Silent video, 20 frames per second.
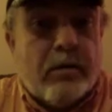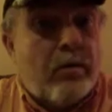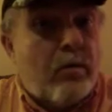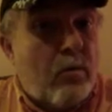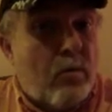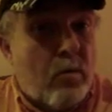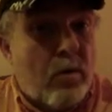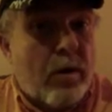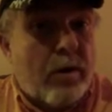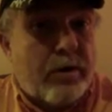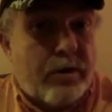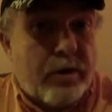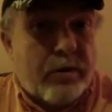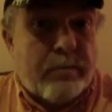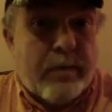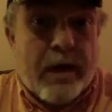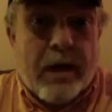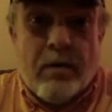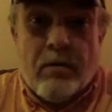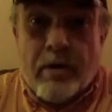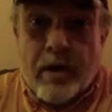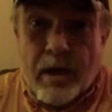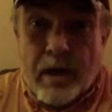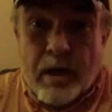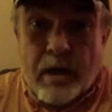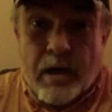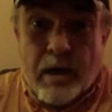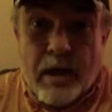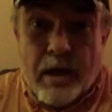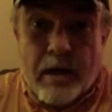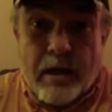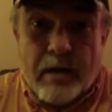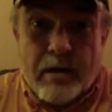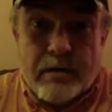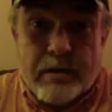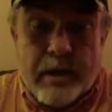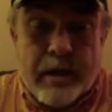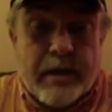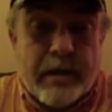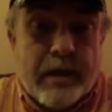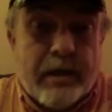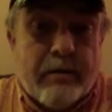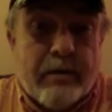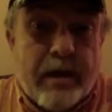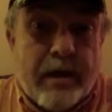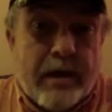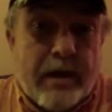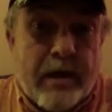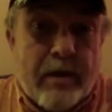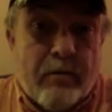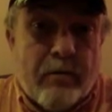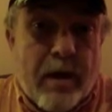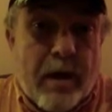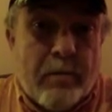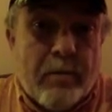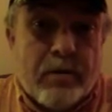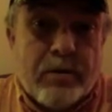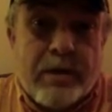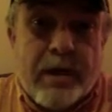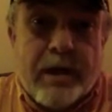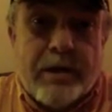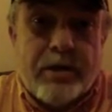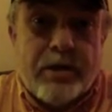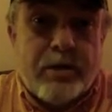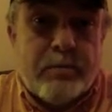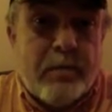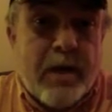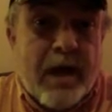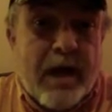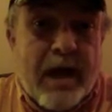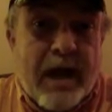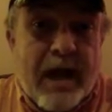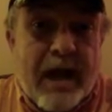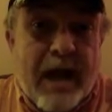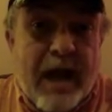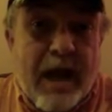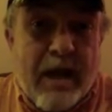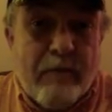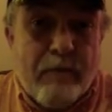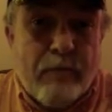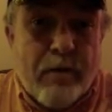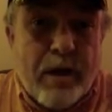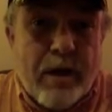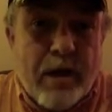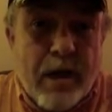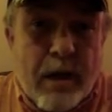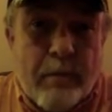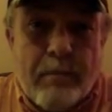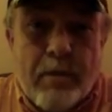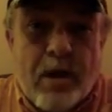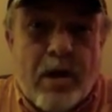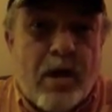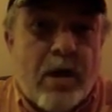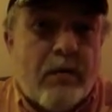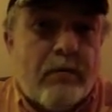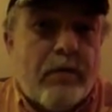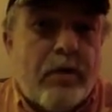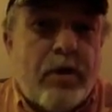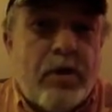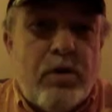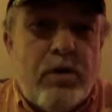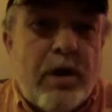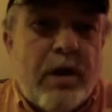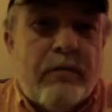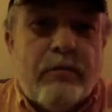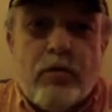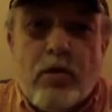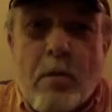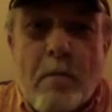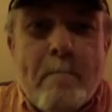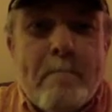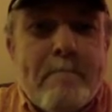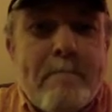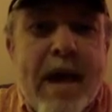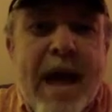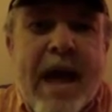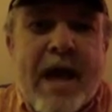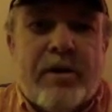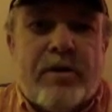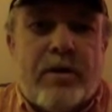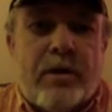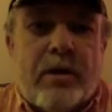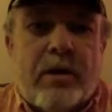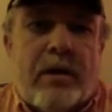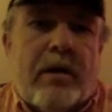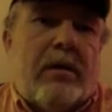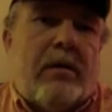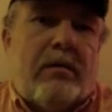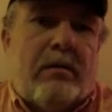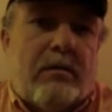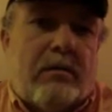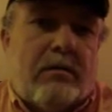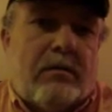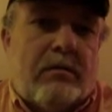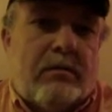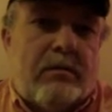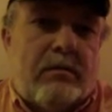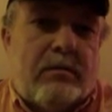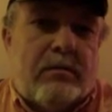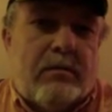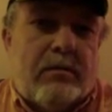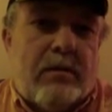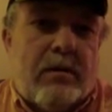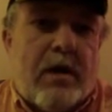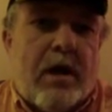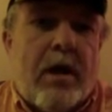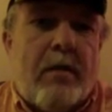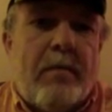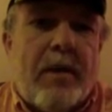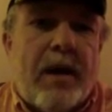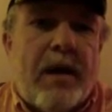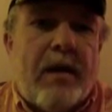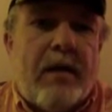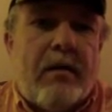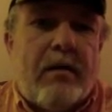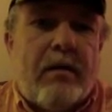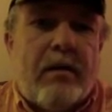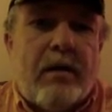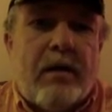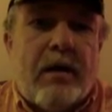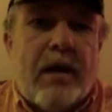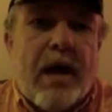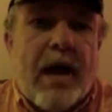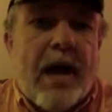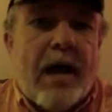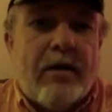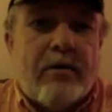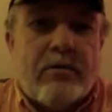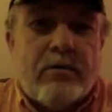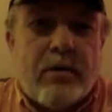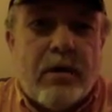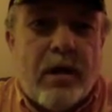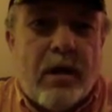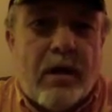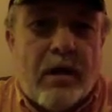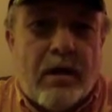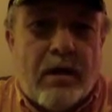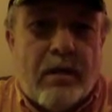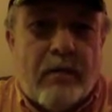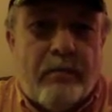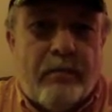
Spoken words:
will work just about on any lake, because I can tell you right now, Rayburn's got just about every type of cover you'd ever imagine in it. I mean, hydrilla.